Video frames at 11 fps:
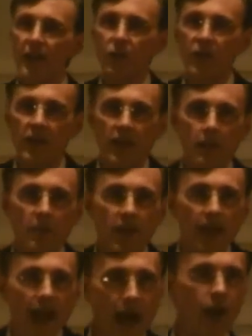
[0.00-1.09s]
that we need to get
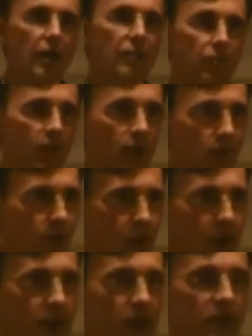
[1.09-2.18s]
money out of the political
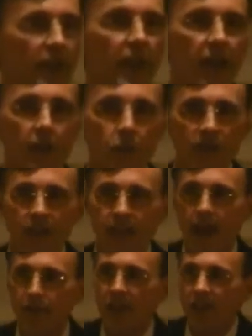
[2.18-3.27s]
process, and that we need
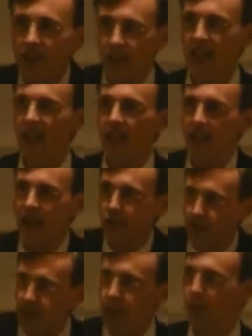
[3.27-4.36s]
to have a clean and
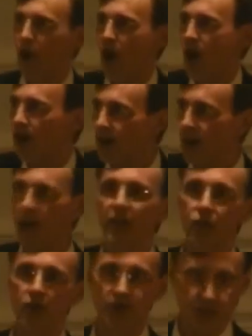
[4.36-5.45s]
transparent electoral